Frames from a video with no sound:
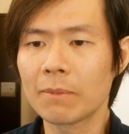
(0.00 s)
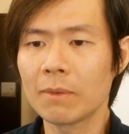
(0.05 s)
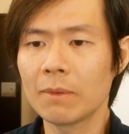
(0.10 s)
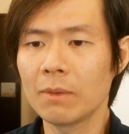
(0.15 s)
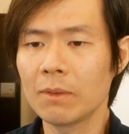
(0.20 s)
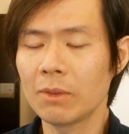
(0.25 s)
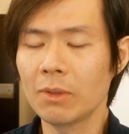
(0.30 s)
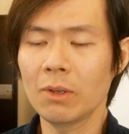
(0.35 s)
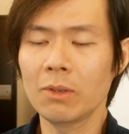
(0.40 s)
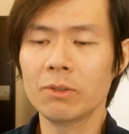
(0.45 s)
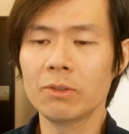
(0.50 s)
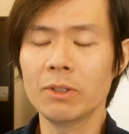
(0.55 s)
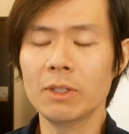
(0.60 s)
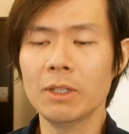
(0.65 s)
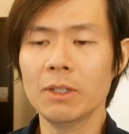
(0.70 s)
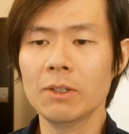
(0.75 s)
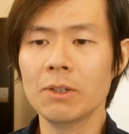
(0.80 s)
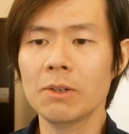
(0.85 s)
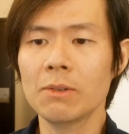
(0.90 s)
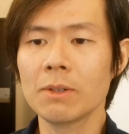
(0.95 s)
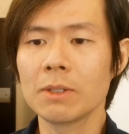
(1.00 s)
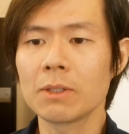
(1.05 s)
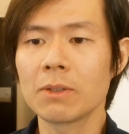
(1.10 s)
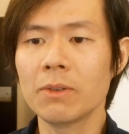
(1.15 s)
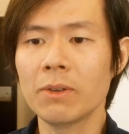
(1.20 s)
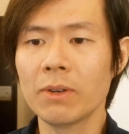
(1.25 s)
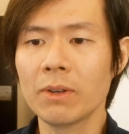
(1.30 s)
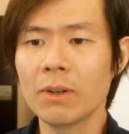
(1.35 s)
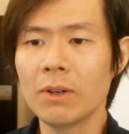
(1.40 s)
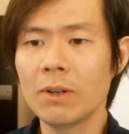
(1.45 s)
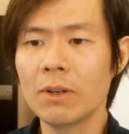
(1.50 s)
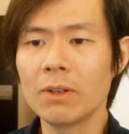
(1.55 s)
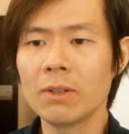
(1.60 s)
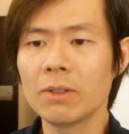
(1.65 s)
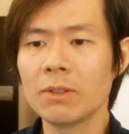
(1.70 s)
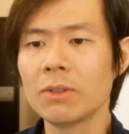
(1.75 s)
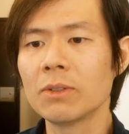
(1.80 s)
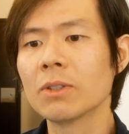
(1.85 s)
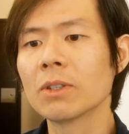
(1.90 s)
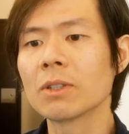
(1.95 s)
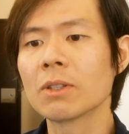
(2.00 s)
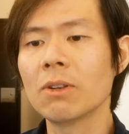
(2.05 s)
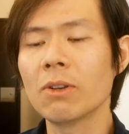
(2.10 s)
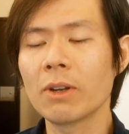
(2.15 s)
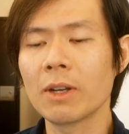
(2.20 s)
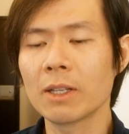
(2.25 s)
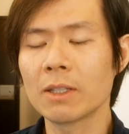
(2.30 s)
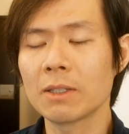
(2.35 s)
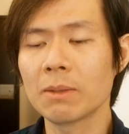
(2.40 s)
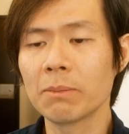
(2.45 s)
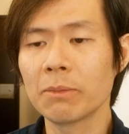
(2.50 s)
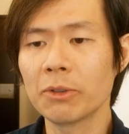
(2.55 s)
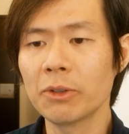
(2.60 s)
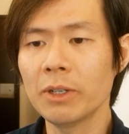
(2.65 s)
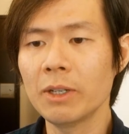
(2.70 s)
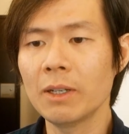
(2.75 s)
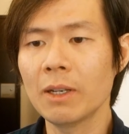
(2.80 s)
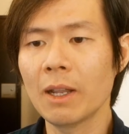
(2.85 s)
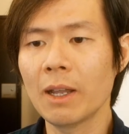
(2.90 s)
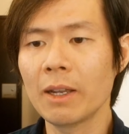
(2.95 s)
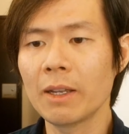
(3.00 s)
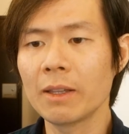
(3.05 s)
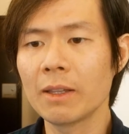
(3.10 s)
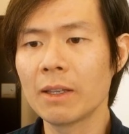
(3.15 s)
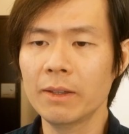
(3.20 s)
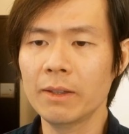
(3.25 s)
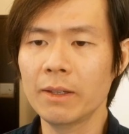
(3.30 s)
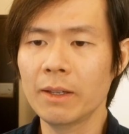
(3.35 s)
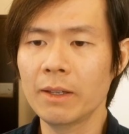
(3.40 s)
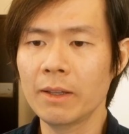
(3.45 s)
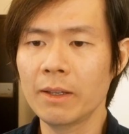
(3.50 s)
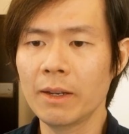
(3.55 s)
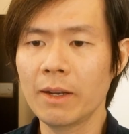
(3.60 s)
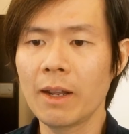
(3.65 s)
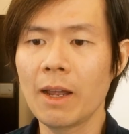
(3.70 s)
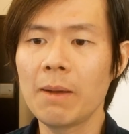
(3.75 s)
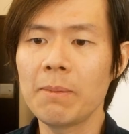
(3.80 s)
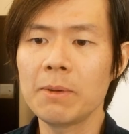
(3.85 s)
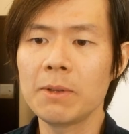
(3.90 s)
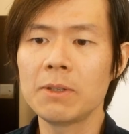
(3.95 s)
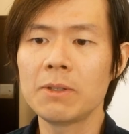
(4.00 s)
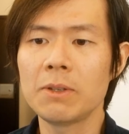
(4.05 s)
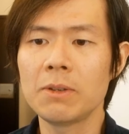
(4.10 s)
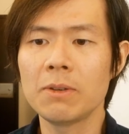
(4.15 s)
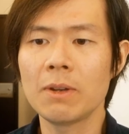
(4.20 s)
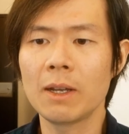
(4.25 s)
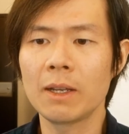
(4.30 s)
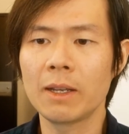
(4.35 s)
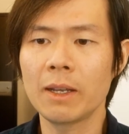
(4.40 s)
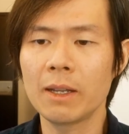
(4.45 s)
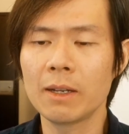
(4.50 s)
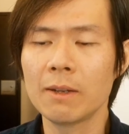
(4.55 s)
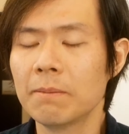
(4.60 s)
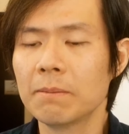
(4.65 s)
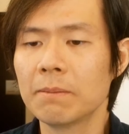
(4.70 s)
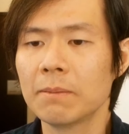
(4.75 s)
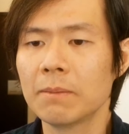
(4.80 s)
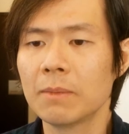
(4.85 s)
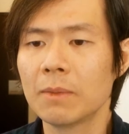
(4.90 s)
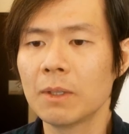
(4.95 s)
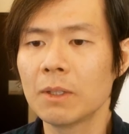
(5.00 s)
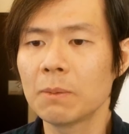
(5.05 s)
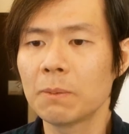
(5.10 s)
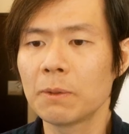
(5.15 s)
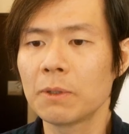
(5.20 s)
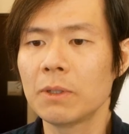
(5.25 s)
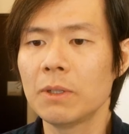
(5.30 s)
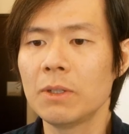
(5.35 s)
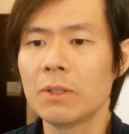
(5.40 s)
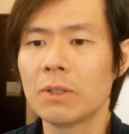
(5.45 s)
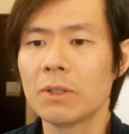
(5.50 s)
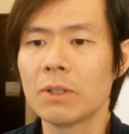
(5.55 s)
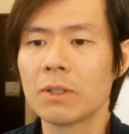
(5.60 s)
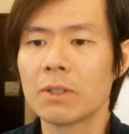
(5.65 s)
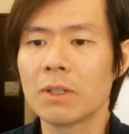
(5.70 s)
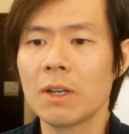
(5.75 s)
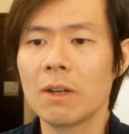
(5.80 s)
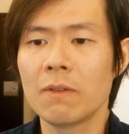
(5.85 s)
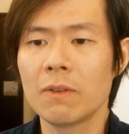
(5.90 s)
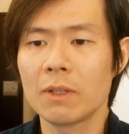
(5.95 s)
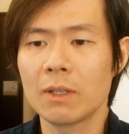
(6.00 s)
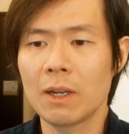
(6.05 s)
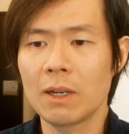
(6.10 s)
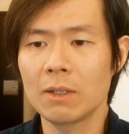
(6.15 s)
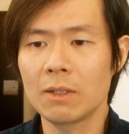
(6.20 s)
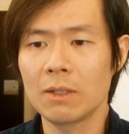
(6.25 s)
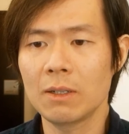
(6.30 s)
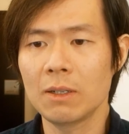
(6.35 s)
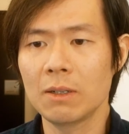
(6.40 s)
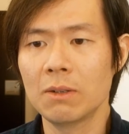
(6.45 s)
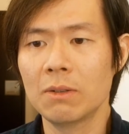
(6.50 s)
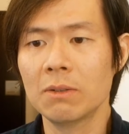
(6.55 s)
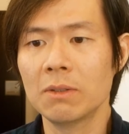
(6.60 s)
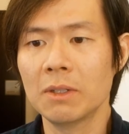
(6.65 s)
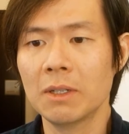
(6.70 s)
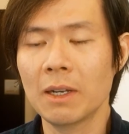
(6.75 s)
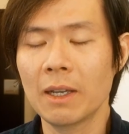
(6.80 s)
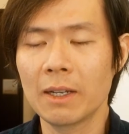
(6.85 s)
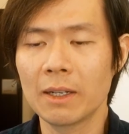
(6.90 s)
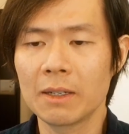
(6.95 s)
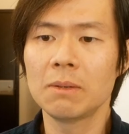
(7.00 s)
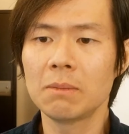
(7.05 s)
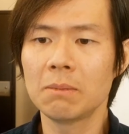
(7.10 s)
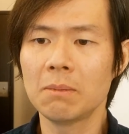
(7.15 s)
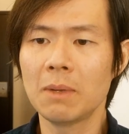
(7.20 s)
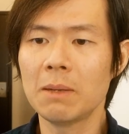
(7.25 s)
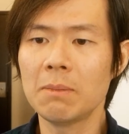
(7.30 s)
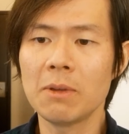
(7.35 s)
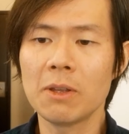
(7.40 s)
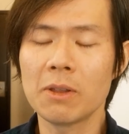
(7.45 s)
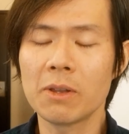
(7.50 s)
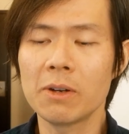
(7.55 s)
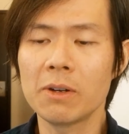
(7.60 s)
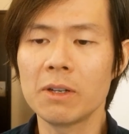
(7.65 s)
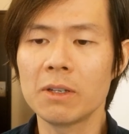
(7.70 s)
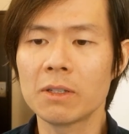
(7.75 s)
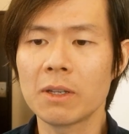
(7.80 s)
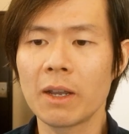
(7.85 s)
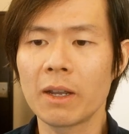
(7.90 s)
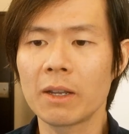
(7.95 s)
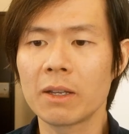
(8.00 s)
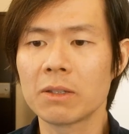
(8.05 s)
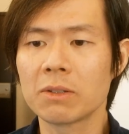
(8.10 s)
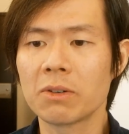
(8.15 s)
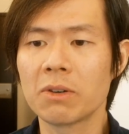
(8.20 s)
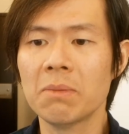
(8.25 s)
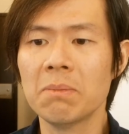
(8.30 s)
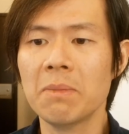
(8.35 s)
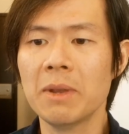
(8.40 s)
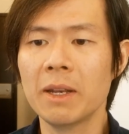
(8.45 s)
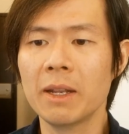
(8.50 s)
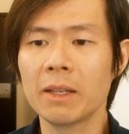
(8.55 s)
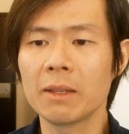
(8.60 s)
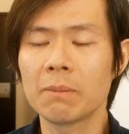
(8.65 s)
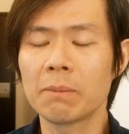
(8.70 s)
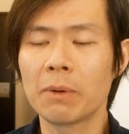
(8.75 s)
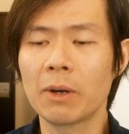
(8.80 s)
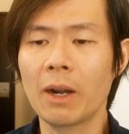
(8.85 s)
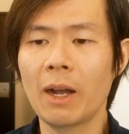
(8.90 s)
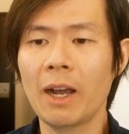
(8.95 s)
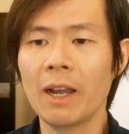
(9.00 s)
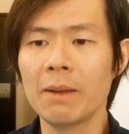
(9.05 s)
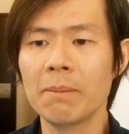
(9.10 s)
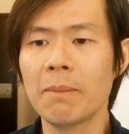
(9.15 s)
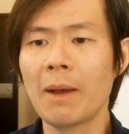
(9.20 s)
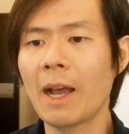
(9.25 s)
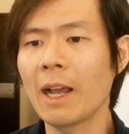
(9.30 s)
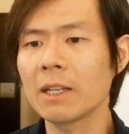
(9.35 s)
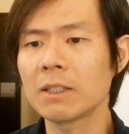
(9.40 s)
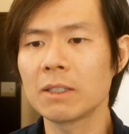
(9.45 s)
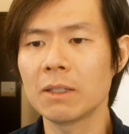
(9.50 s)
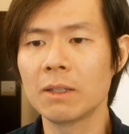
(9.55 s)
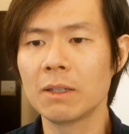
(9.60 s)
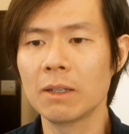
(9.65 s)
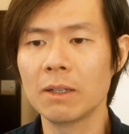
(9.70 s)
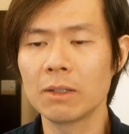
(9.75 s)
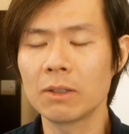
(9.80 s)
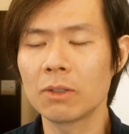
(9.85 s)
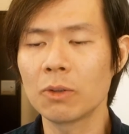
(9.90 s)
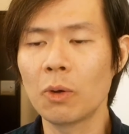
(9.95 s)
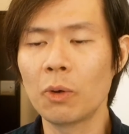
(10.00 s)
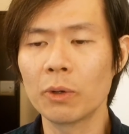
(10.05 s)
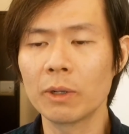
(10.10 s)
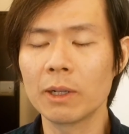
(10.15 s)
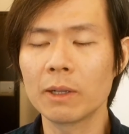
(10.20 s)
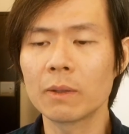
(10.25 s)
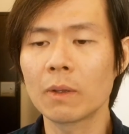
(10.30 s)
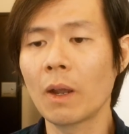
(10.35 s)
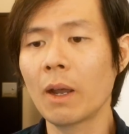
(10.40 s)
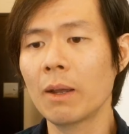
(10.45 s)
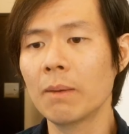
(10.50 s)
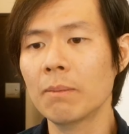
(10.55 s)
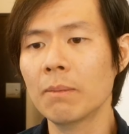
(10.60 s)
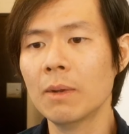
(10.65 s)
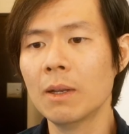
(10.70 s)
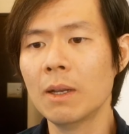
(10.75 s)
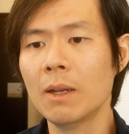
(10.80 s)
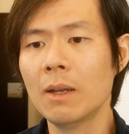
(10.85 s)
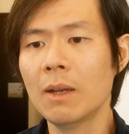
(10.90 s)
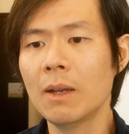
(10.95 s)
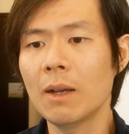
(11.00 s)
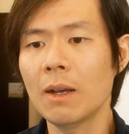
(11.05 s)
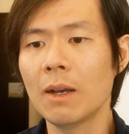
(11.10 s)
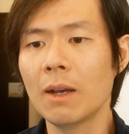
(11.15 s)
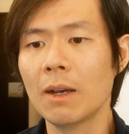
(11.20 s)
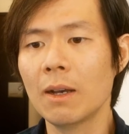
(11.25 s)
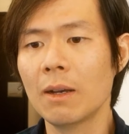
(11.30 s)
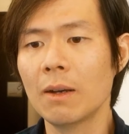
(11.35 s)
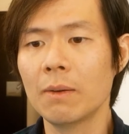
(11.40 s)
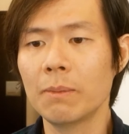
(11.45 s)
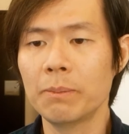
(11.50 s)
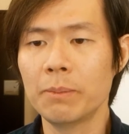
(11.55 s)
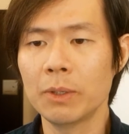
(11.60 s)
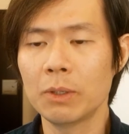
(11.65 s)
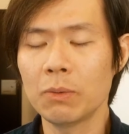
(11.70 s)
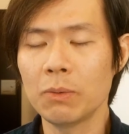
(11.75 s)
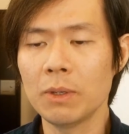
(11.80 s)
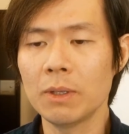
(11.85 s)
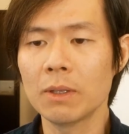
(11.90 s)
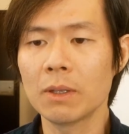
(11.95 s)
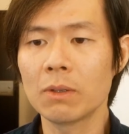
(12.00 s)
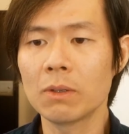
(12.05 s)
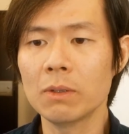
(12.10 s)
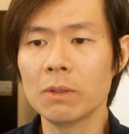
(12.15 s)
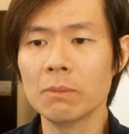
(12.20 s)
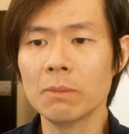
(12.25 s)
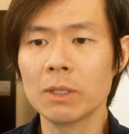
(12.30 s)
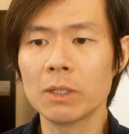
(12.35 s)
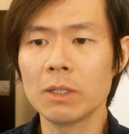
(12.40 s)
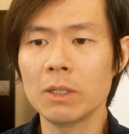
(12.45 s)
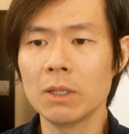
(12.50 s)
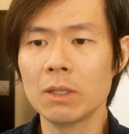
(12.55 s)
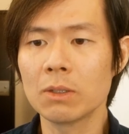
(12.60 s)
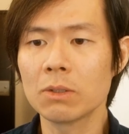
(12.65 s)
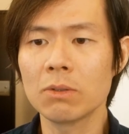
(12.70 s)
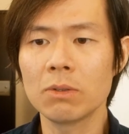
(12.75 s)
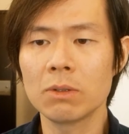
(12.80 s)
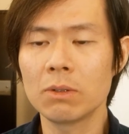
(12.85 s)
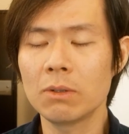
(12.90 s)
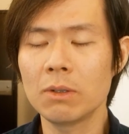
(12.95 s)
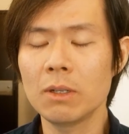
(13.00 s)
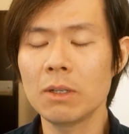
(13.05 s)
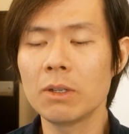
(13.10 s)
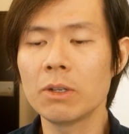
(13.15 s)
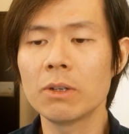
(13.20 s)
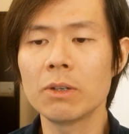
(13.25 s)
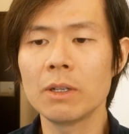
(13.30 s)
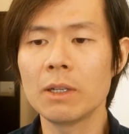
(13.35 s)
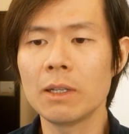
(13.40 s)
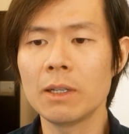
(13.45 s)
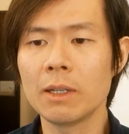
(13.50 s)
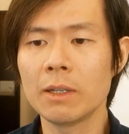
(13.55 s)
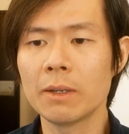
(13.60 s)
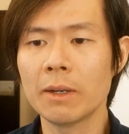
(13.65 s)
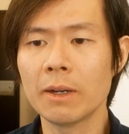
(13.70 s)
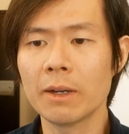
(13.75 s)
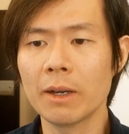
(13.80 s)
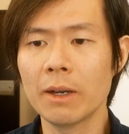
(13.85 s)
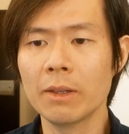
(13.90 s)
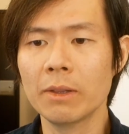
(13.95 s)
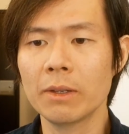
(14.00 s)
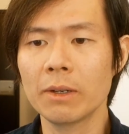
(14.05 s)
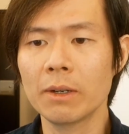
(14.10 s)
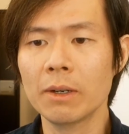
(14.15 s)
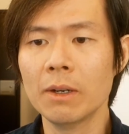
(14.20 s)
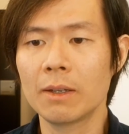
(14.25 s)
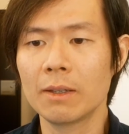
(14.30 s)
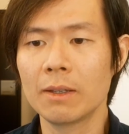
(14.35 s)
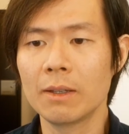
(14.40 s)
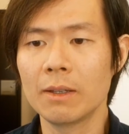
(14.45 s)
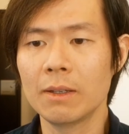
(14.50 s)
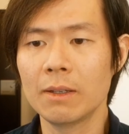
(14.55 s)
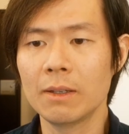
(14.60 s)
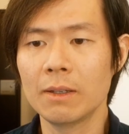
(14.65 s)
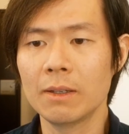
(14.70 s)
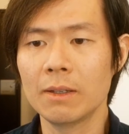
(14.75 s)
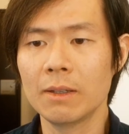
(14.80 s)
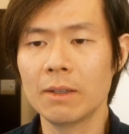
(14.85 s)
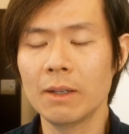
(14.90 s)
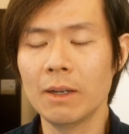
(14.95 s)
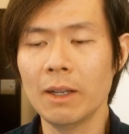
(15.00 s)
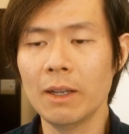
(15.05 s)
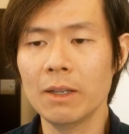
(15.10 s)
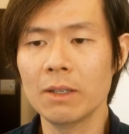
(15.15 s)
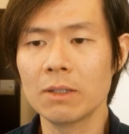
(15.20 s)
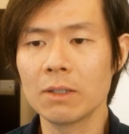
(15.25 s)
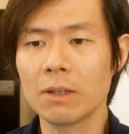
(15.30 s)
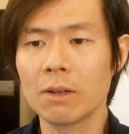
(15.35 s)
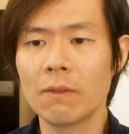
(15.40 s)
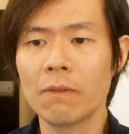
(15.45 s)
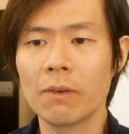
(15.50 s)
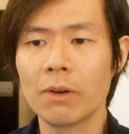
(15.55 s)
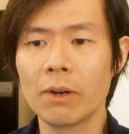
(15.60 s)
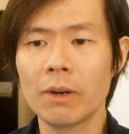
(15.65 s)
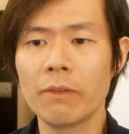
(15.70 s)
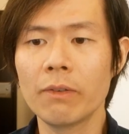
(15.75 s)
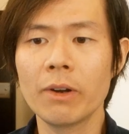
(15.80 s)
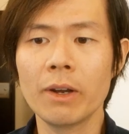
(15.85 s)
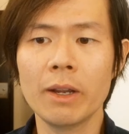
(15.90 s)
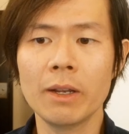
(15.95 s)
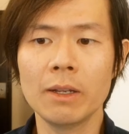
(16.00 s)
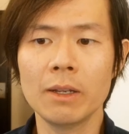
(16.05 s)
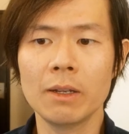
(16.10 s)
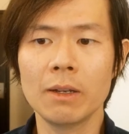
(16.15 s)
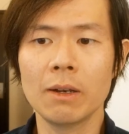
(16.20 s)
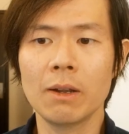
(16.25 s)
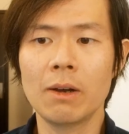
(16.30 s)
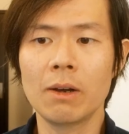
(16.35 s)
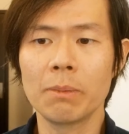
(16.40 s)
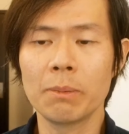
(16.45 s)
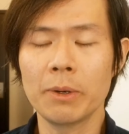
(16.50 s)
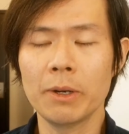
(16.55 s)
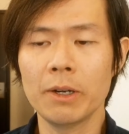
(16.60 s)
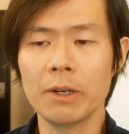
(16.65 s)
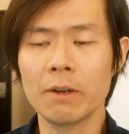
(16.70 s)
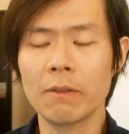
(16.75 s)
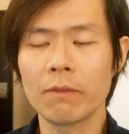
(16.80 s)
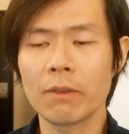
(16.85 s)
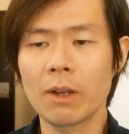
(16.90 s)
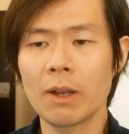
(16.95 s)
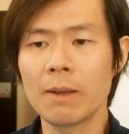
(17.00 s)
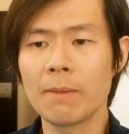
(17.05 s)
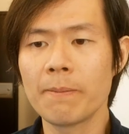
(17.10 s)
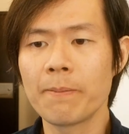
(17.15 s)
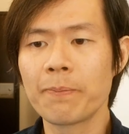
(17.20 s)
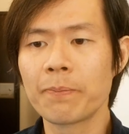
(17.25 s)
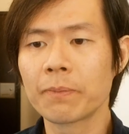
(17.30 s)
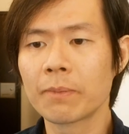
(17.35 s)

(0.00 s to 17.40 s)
You don't really know what's going on. You just look at some green light and it happens to you. Again, this procedure itself is actually only like maybe 30 seconds or a minute per eye max total time between the two machines. So you're really not under the laser for any long period of time.